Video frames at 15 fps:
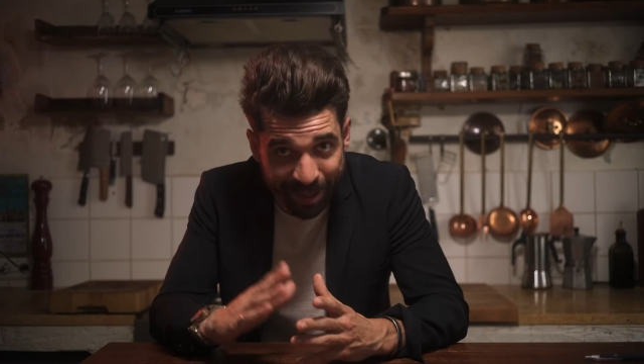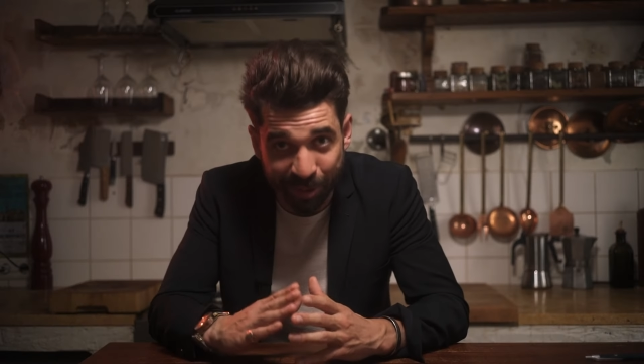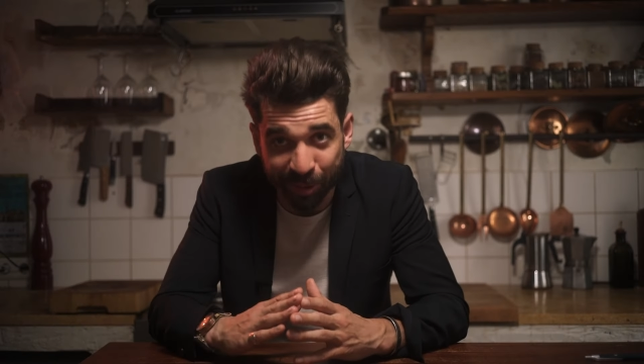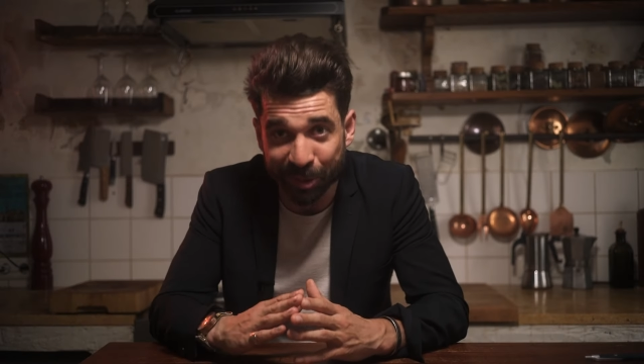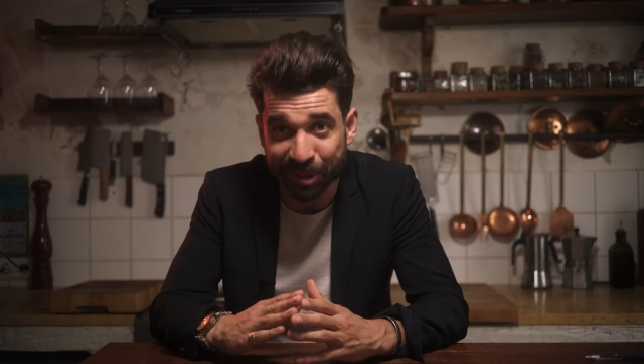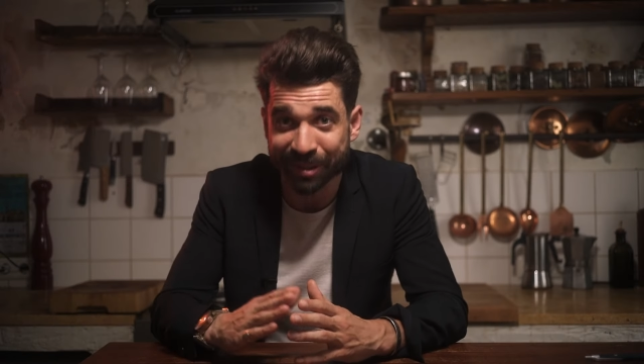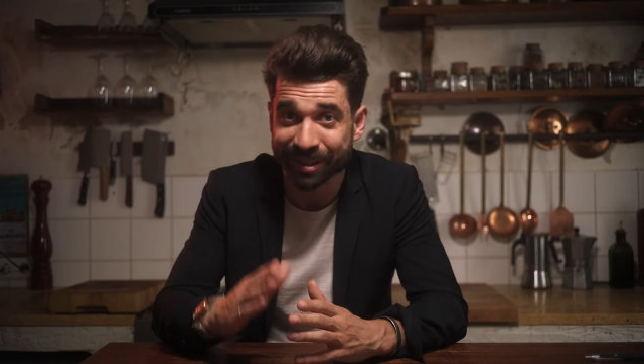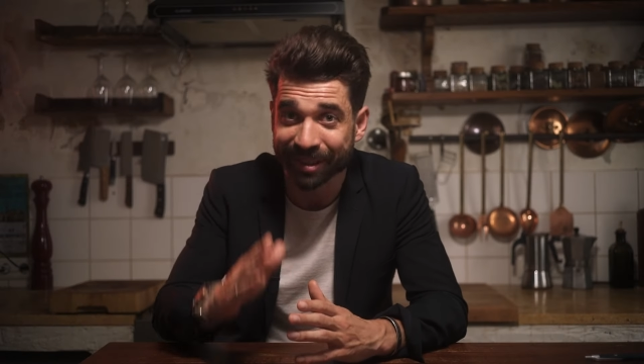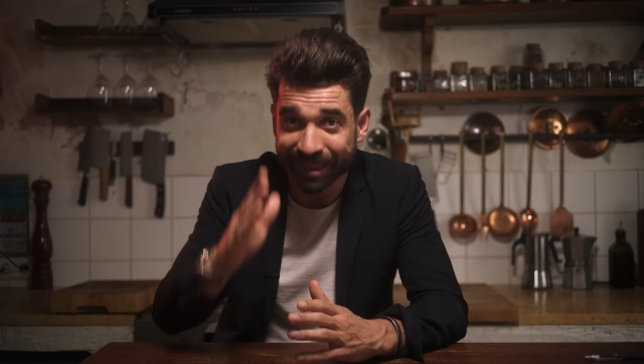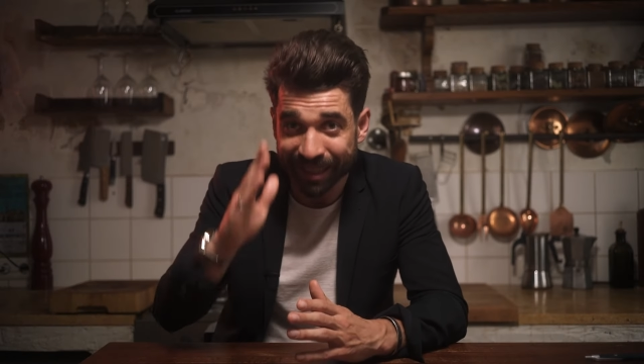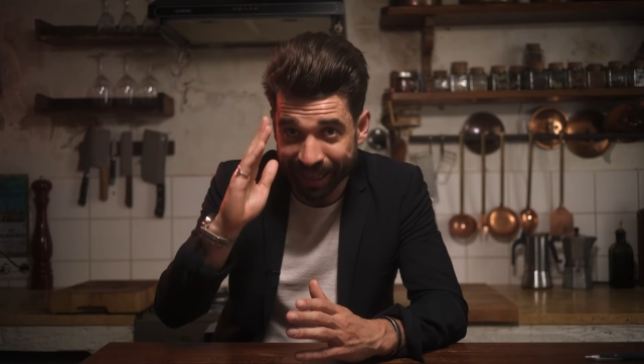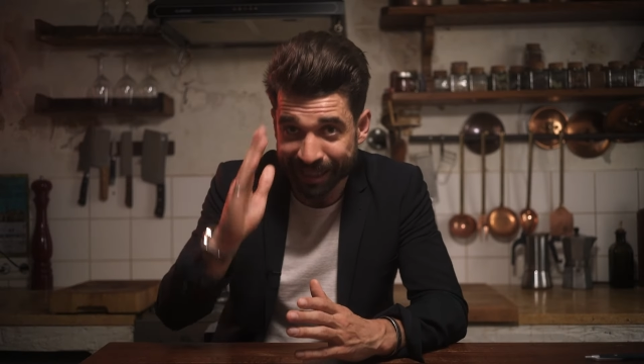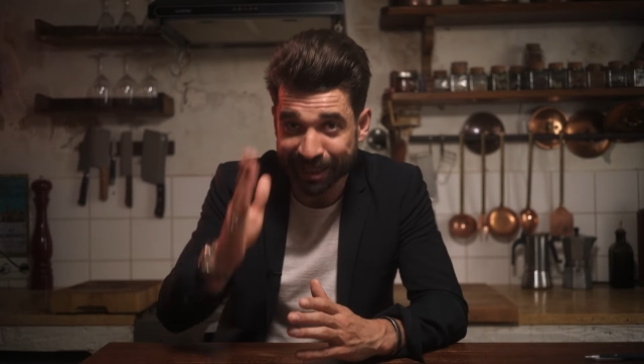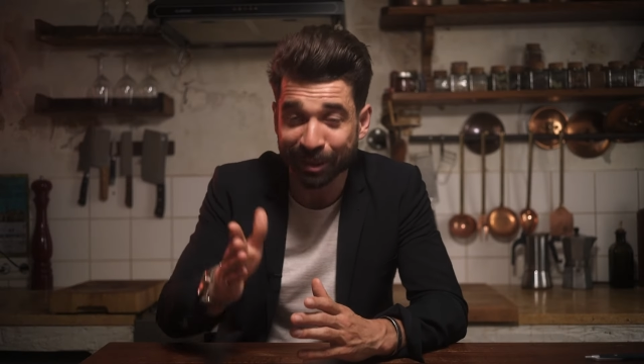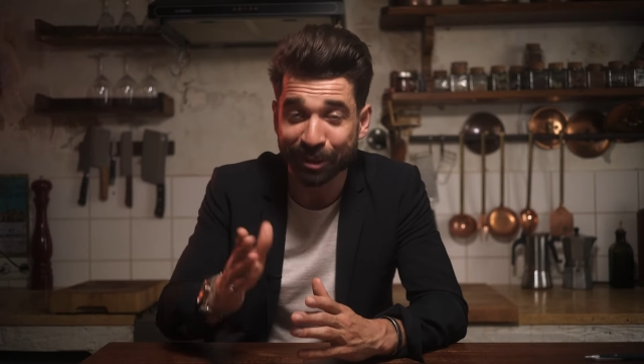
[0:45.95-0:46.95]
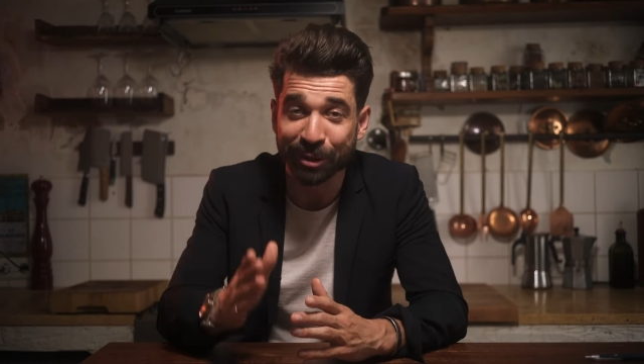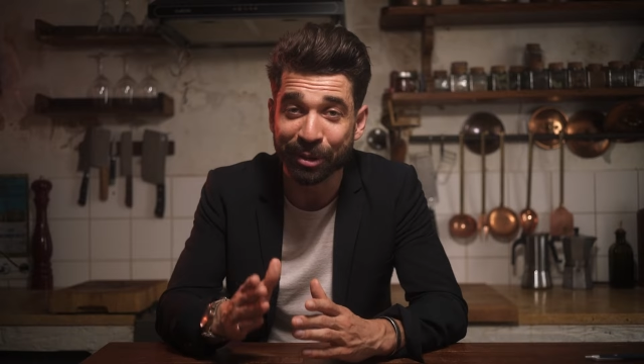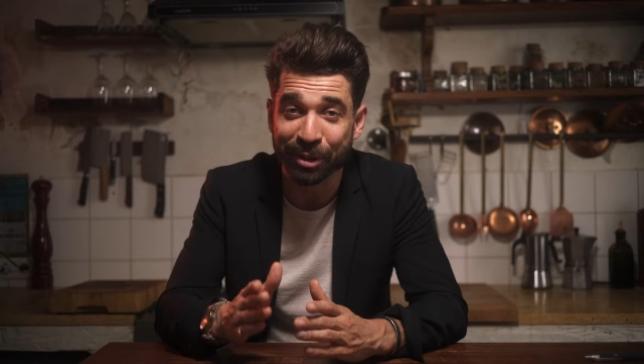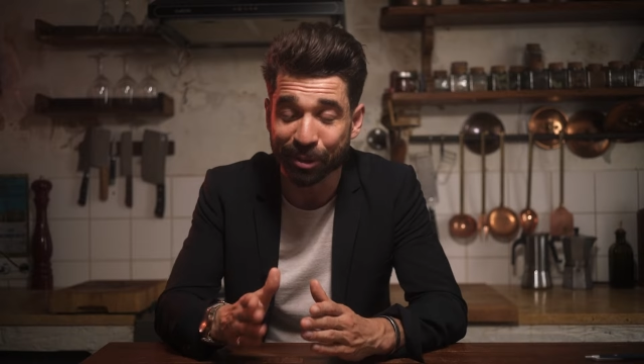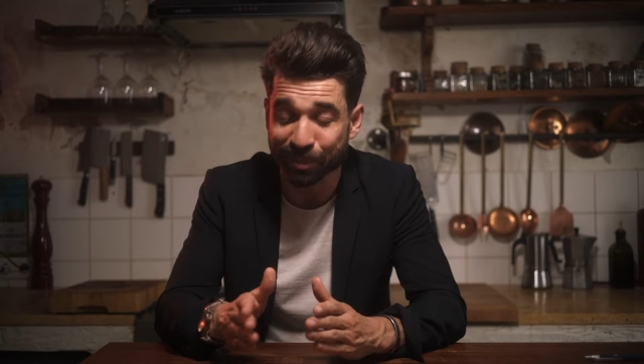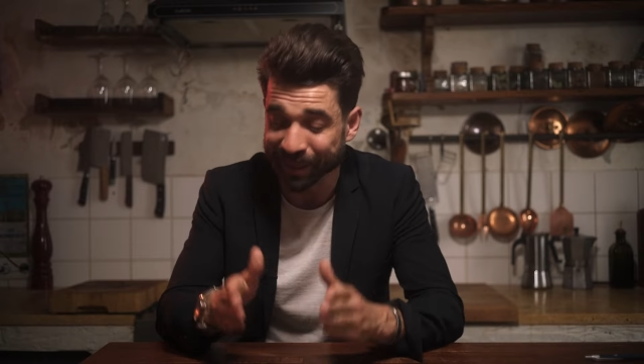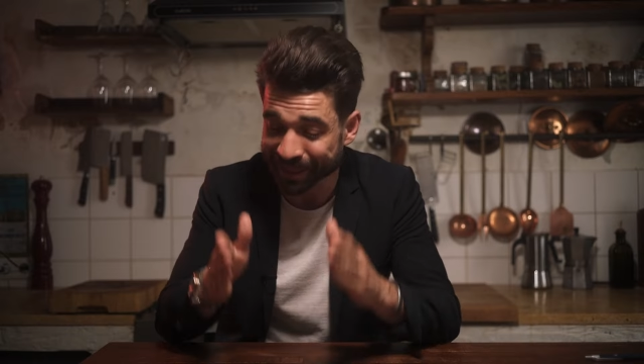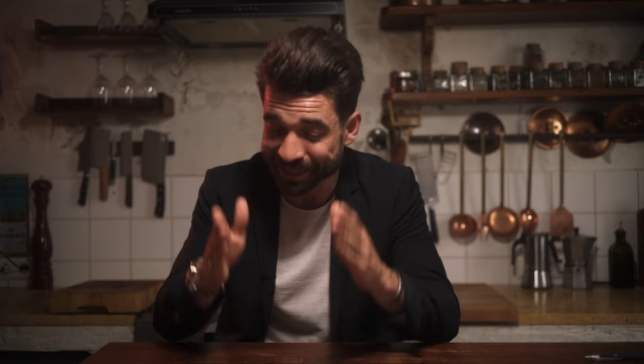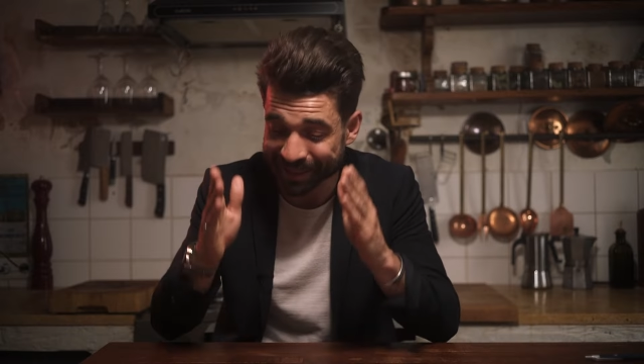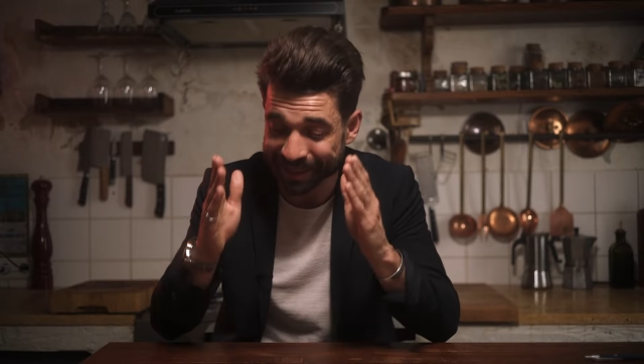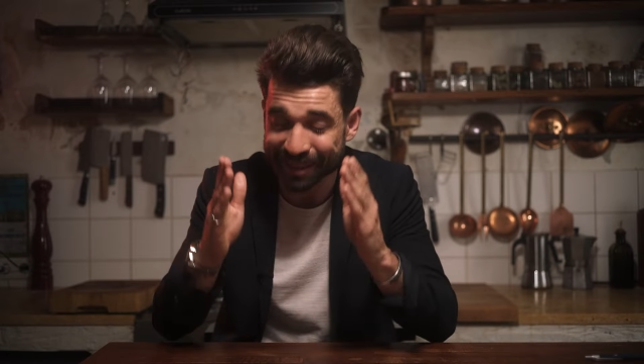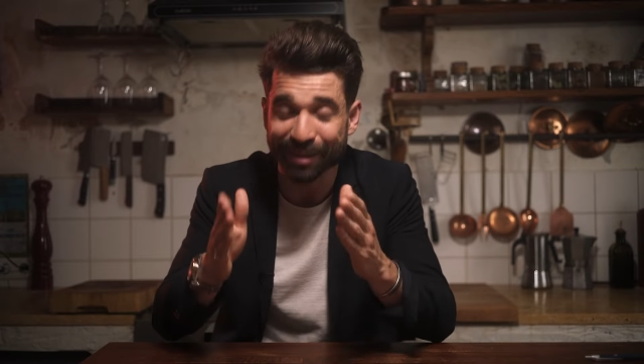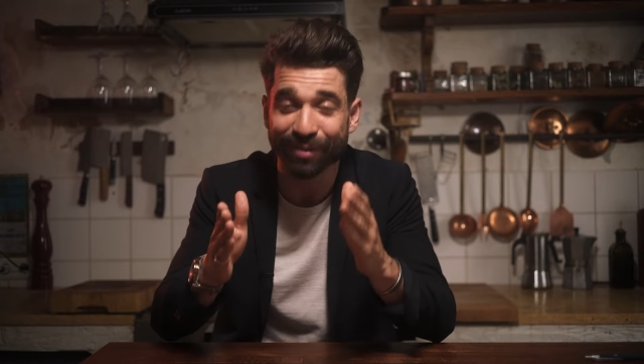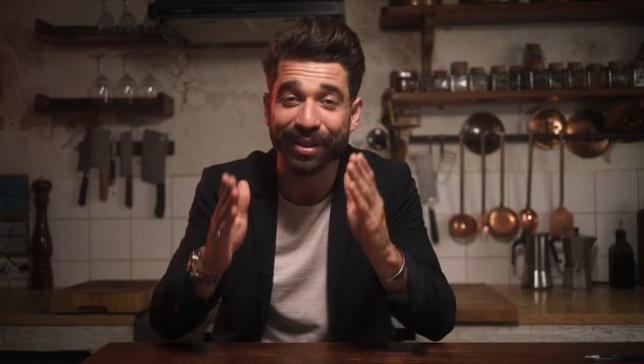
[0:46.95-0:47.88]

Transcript: tours, I salute you because this